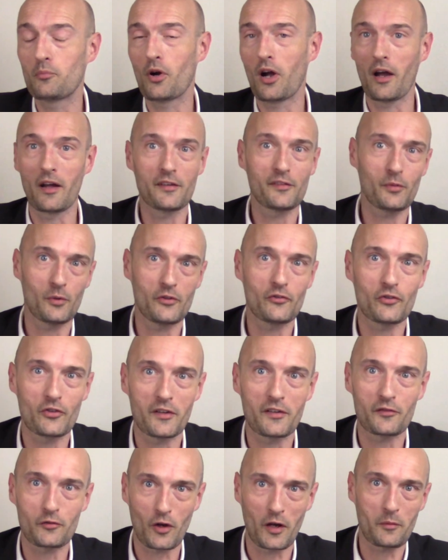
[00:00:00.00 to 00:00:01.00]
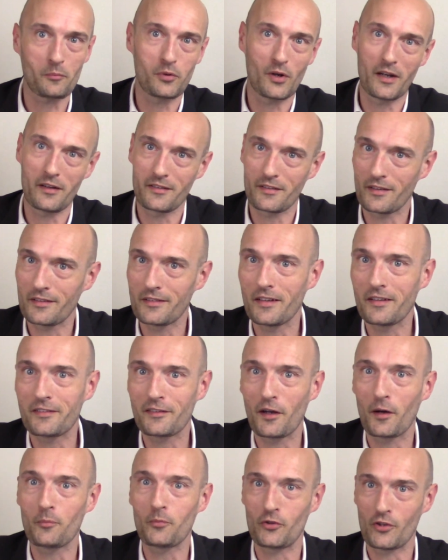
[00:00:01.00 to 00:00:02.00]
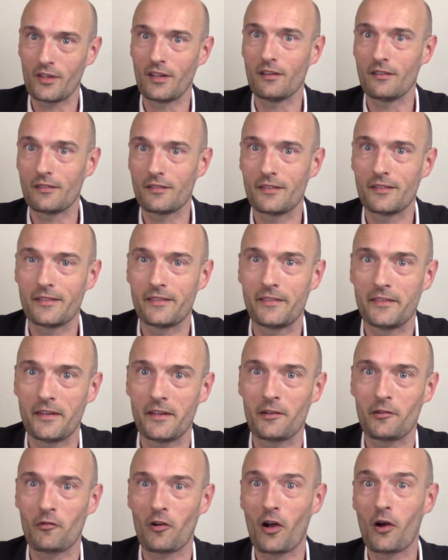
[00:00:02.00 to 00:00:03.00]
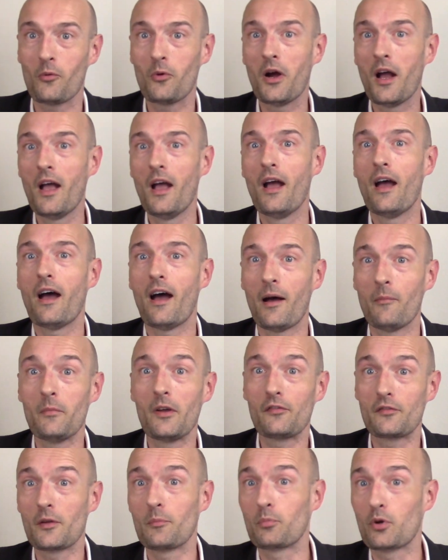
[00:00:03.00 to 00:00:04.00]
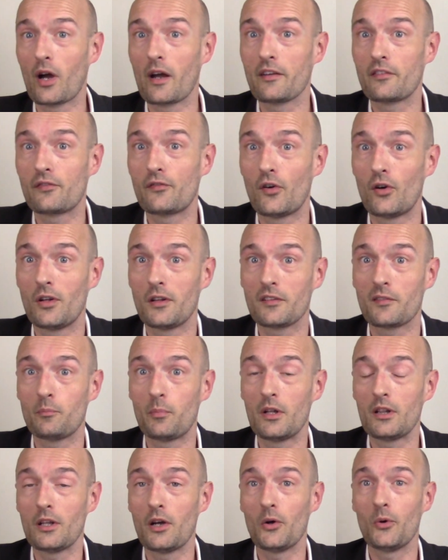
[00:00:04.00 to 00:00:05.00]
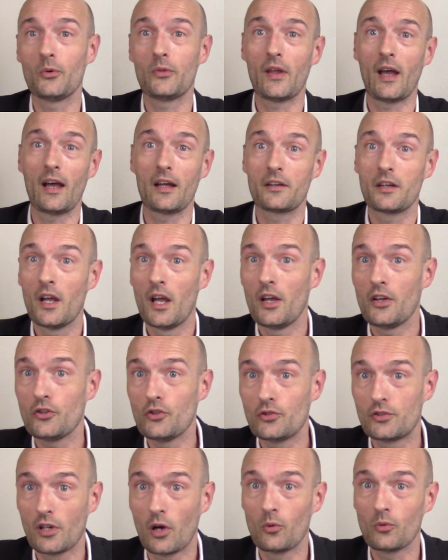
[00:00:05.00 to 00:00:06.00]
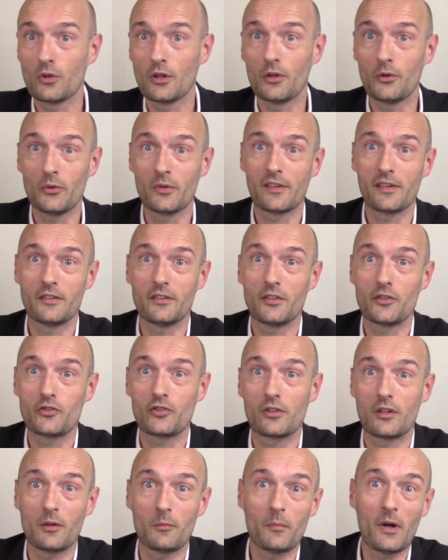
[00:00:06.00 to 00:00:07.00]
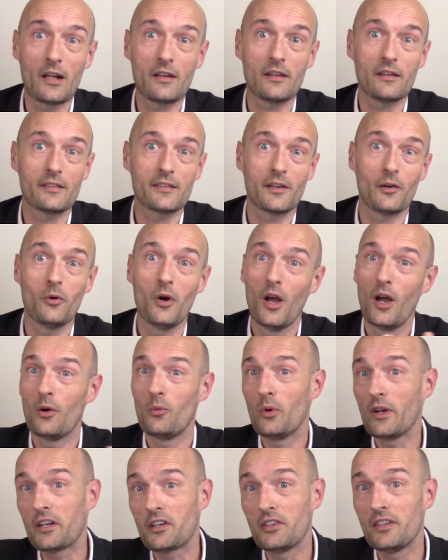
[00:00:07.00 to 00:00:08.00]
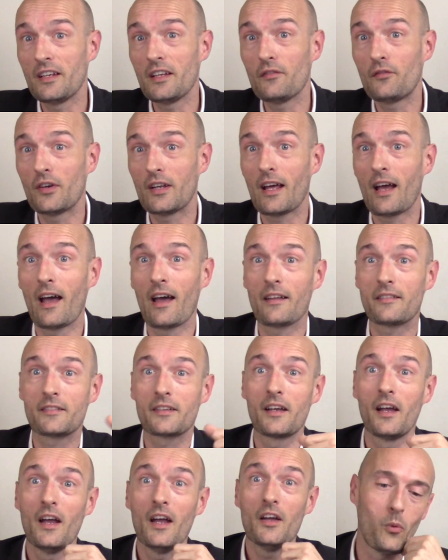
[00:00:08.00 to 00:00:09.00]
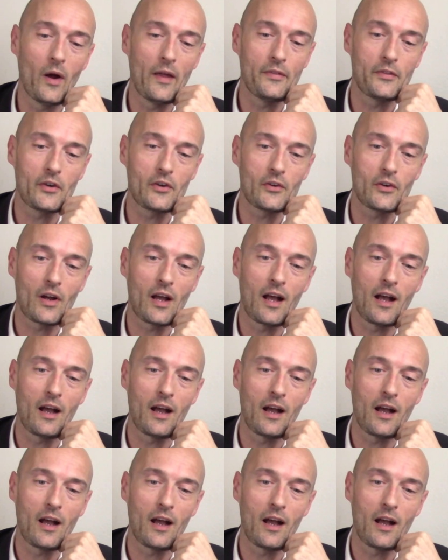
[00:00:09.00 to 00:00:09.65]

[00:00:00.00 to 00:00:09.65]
price, which the strike price on this option is zero, if the price falls below that, you don't lose additional money. So we could even ask whether